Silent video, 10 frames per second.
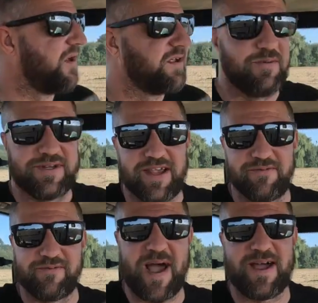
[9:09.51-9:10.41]
Got
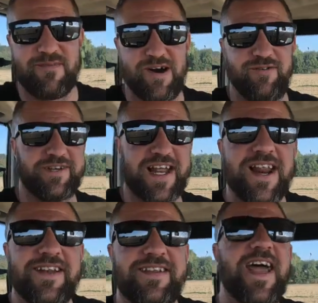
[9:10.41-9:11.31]
myself a bag bowl for
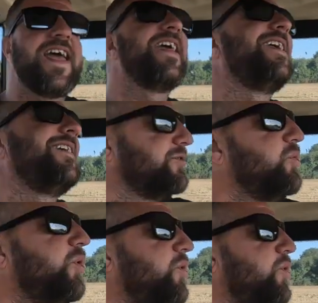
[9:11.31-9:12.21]
dinner today.
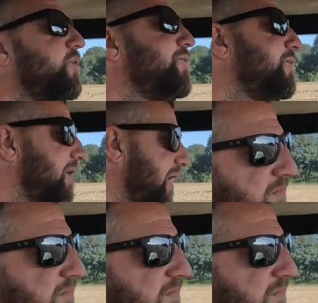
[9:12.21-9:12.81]
Woohoo!